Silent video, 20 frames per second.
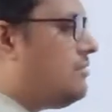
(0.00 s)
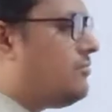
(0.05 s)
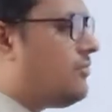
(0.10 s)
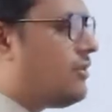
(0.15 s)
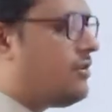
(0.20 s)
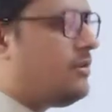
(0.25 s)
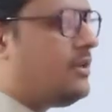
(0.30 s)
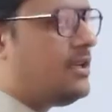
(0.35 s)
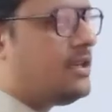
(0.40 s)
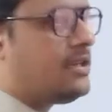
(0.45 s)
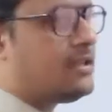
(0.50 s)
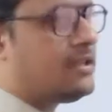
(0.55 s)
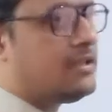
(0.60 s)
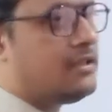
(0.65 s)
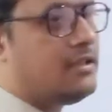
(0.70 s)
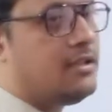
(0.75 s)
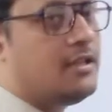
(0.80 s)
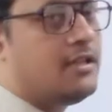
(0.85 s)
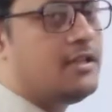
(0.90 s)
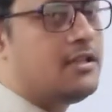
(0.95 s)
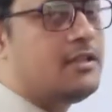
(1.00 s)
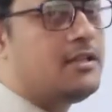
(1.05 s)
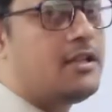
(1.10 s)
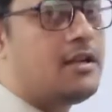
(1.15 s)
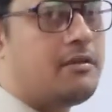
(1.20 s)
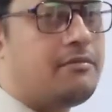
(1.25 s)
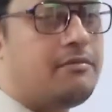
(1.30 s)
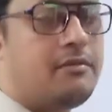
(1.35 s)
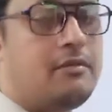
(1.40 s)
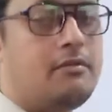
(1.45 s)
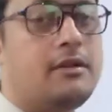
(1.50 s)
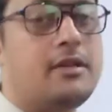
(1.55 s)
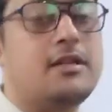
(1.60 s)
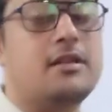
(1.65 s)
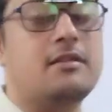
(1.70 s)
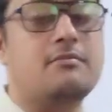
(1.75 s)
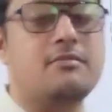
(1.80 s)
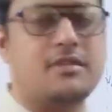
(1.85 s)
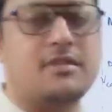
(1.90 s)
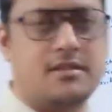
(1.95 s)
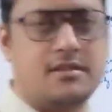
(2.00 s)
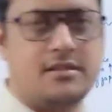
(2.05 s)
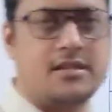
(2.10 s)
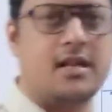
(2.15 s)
modulation, there are few assumptions